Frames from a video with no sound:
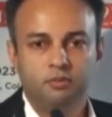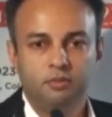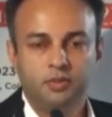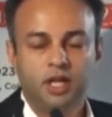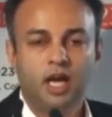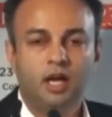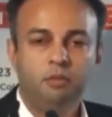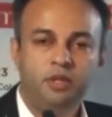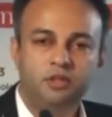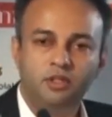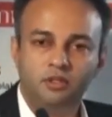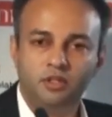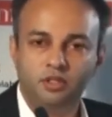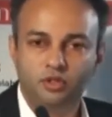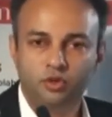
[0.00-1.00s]
The
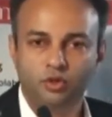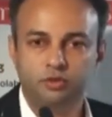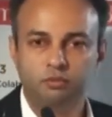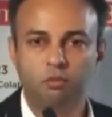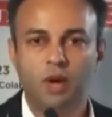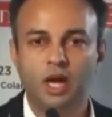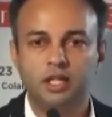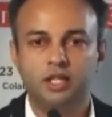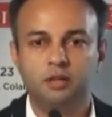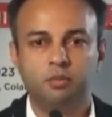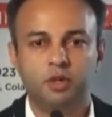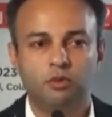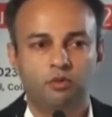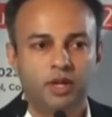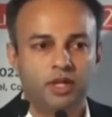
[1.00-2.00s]
IPCC shows multiple
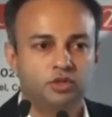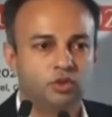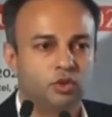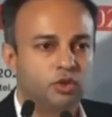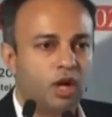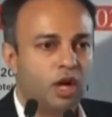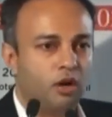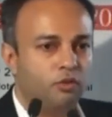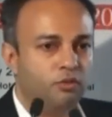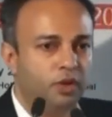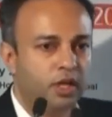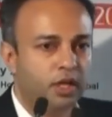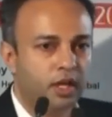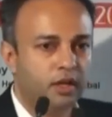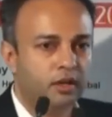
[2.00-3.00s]
ways on how we
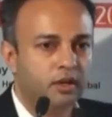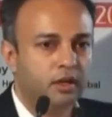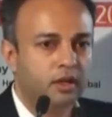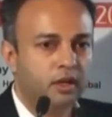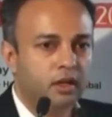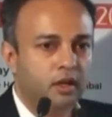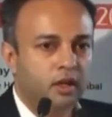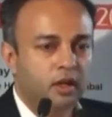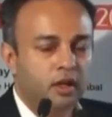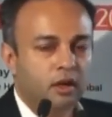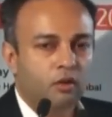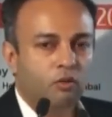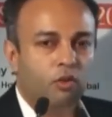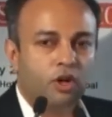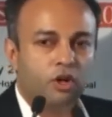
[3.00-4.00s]
can
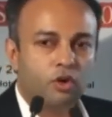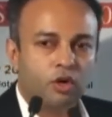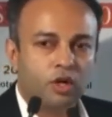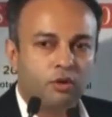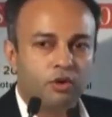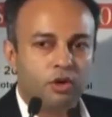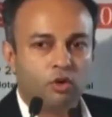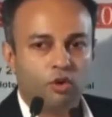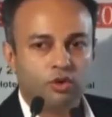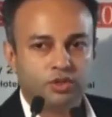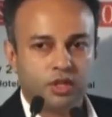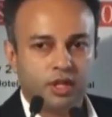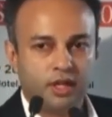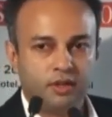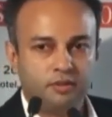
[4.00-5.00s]
work on our
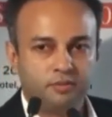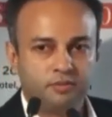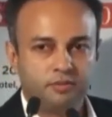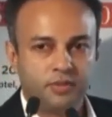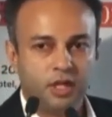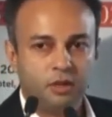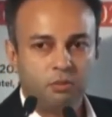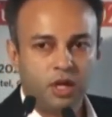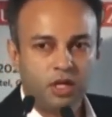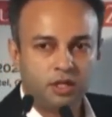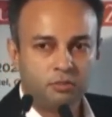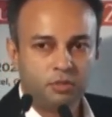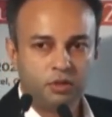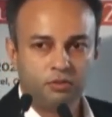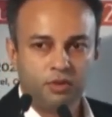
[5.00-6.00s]
coastline. There are
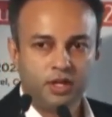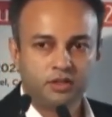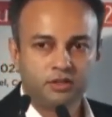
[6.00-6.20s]
multiple ways,